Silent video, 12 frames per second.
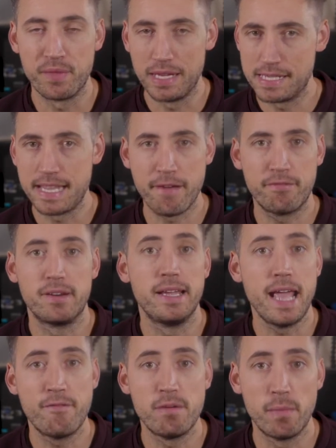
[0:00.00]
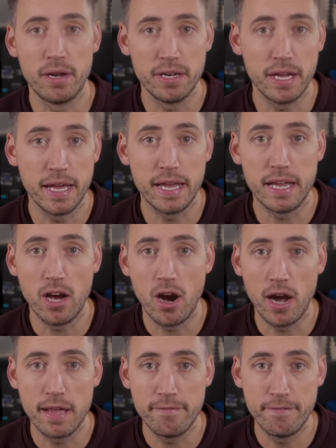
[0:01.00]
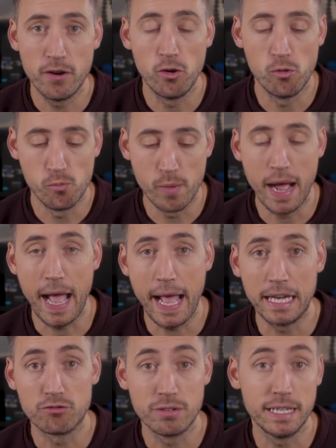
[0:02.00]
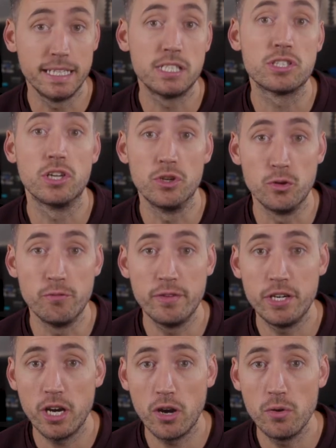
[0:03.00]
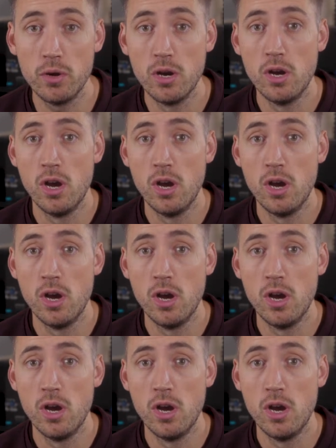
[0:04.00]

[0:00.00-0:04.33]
it's definitely every Monday I film and release a new video.